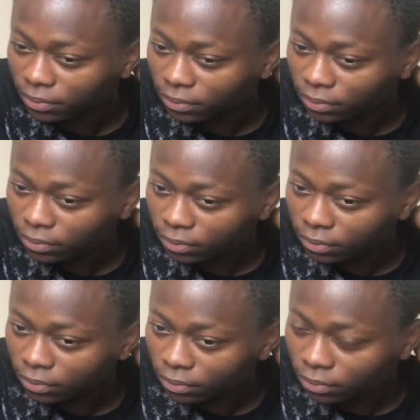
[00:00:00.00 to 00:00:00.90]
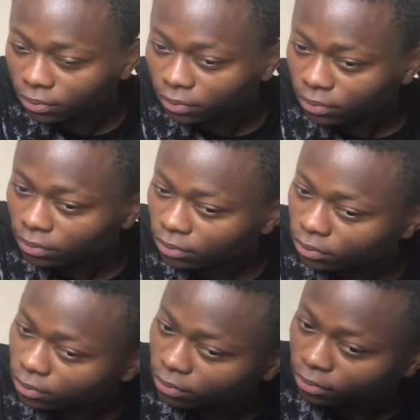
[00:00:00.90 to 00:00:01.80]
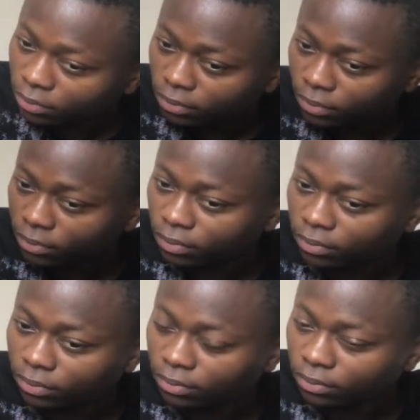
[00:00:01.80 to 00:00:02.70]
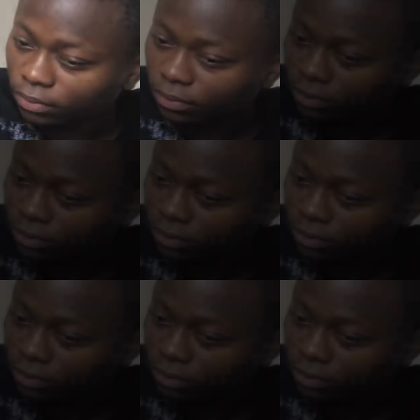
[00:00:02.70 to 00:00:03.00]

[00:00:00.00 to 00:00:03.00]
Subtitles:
This person isn't speaking.